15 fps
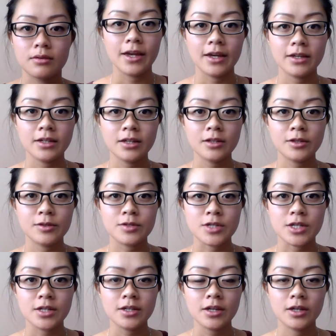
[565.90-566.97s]
In
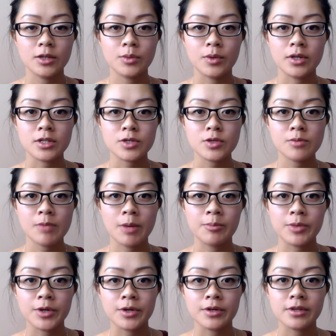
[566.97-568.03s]
conclusion, you want to
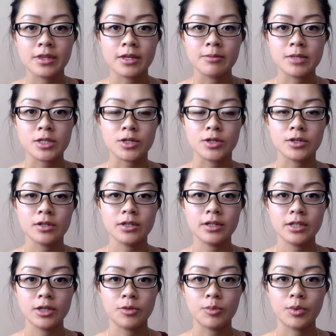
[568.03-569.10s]
remember the maternal
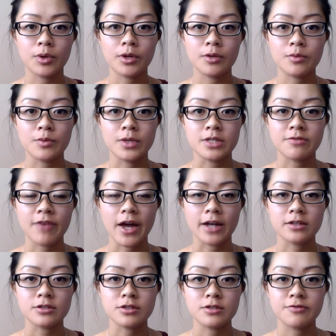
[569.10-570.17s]
and newborn risk
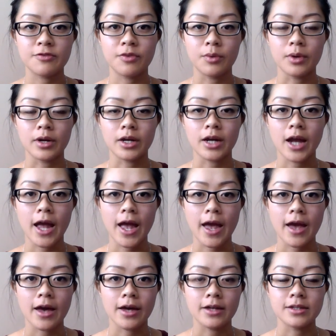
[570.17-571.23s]
factors for
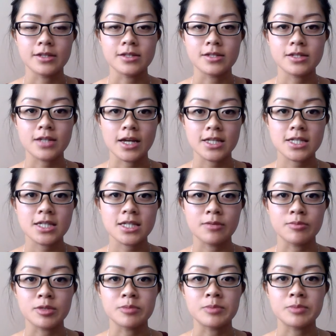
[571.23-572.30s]
and signs and
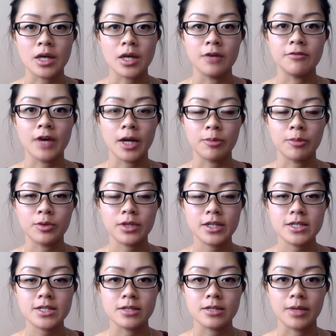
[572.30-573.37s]
symptoms of
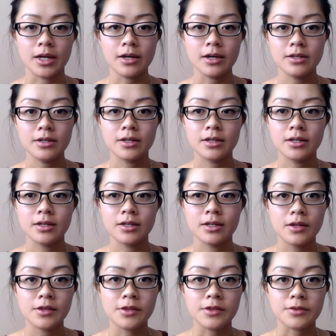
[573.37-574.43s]
hypoglycemia,
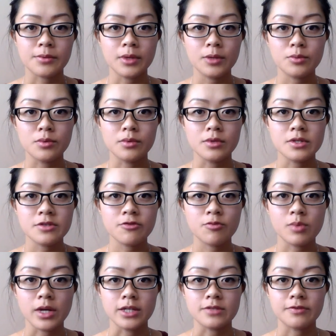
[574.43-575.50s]
the 3 rules of
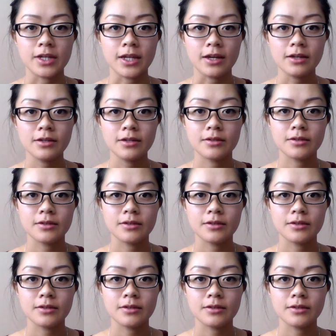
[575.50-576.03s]
breastfeeding,